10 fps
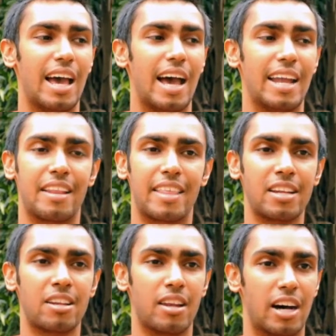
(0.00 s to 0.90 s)
And it's
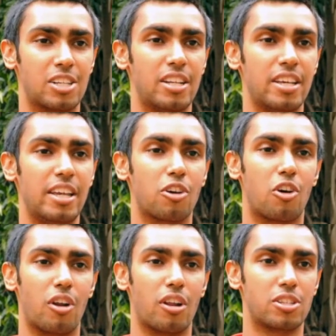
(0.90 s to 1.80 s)
set largely in a
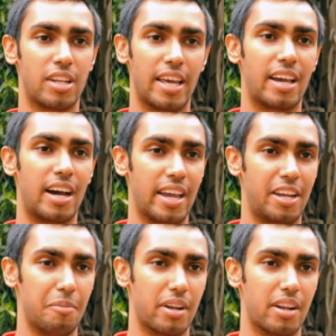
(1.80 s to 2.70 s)
college like
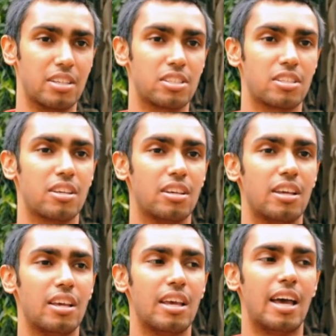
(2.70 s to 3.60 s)
IIT Madras.
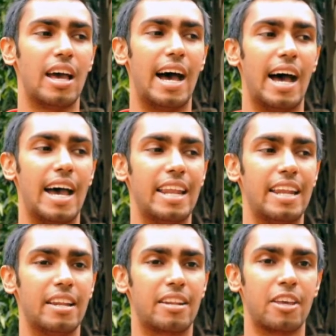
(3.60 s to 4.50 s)

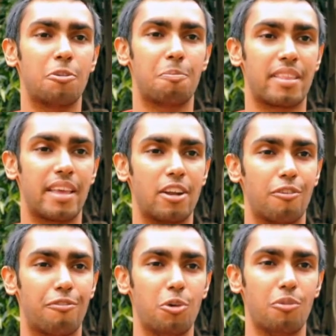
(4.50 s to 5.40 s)
And it tries to present
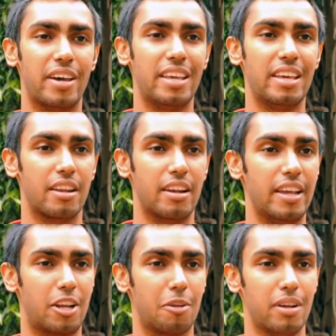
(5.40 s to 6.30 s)
a few very
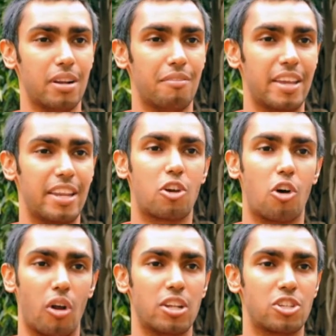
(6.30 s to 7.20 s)
relatable, very
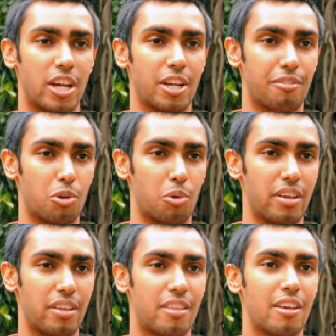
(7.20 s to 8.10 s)
college kind of
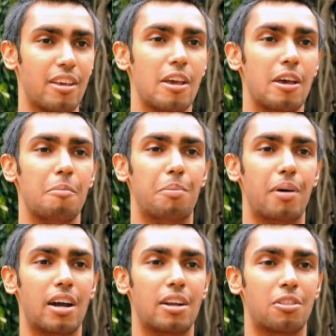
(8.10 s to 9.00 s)
stories
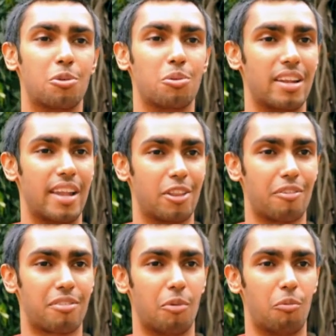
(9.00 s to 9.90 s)
but through the
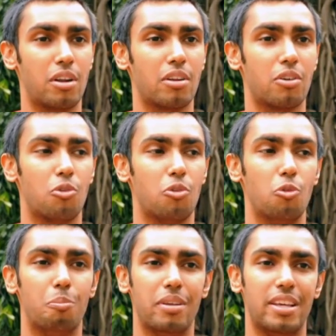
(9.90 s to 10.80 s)
lens of someone
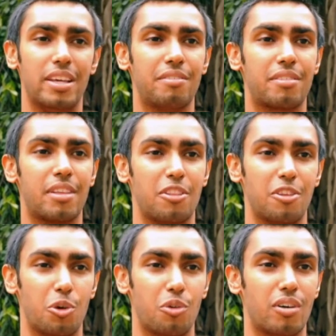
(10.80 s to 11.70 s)
who believes that
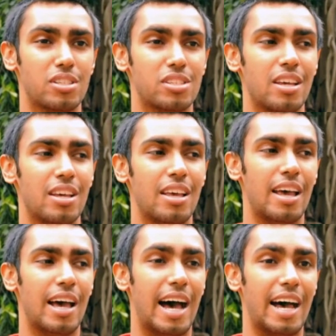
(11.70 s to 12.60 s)
the universe
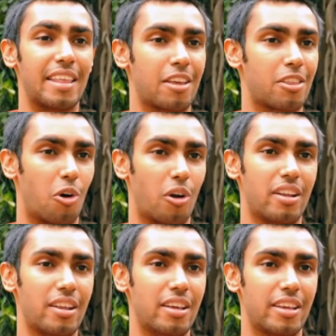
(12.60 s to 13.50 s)
has
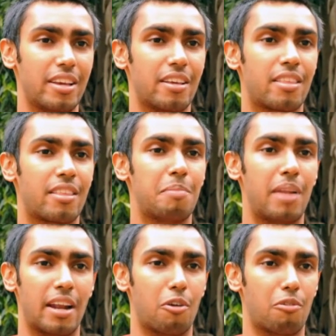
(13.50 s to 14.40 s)
extraordinary things
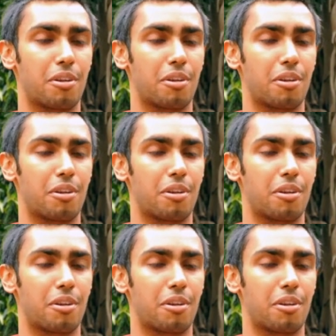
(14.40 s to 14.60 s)
planned out for